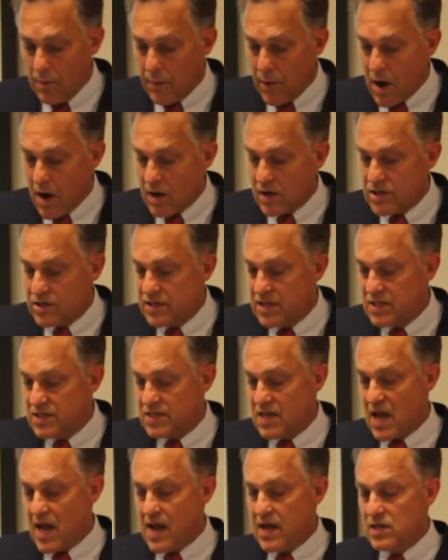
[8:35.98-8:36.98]
Parks
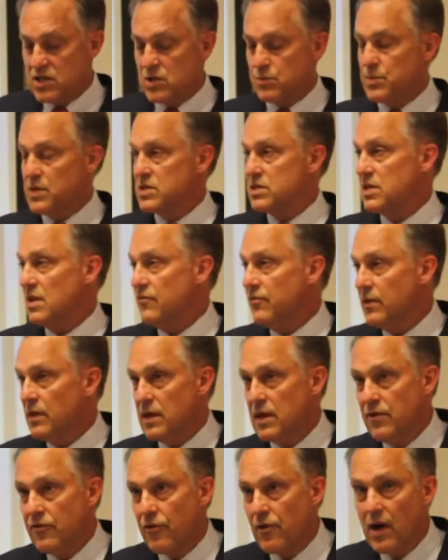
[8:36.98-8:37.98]
designed
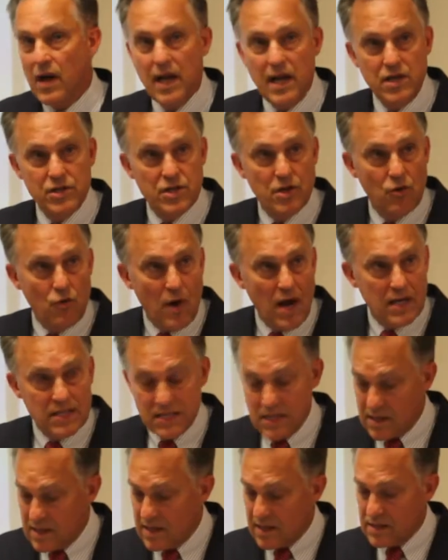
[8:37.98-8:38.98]
specifically for aging
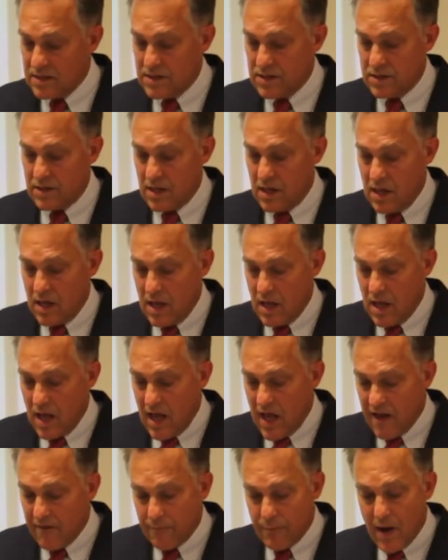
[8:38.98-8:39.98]
residents
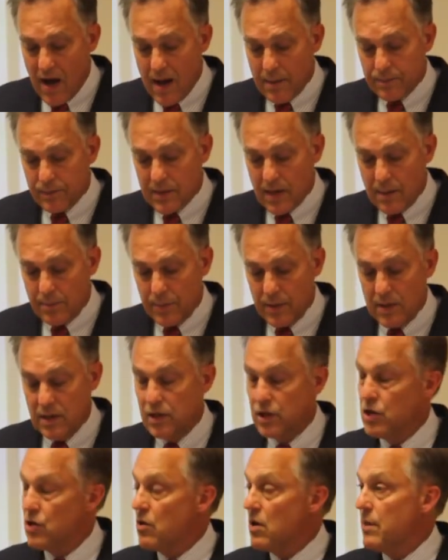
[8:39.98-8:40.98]
have popped up in
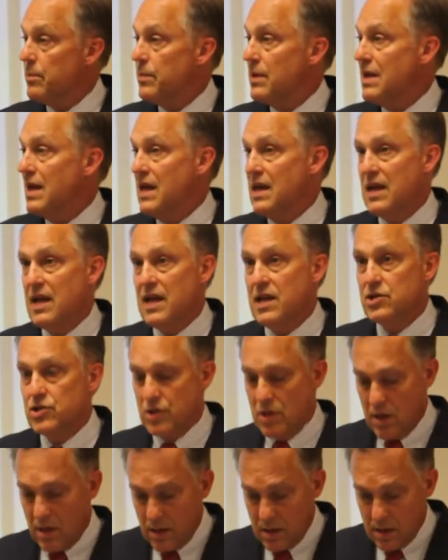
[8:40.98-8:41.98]
Europe and
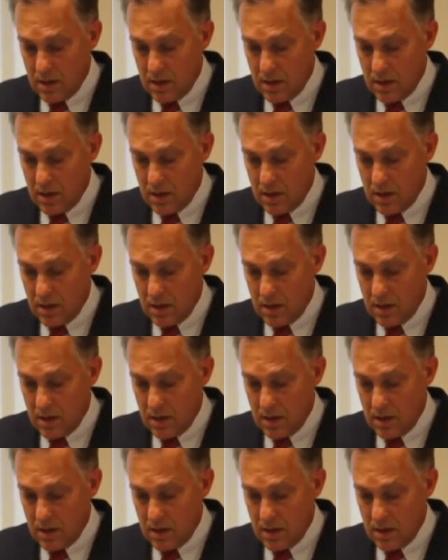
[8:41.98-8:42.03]
Asia.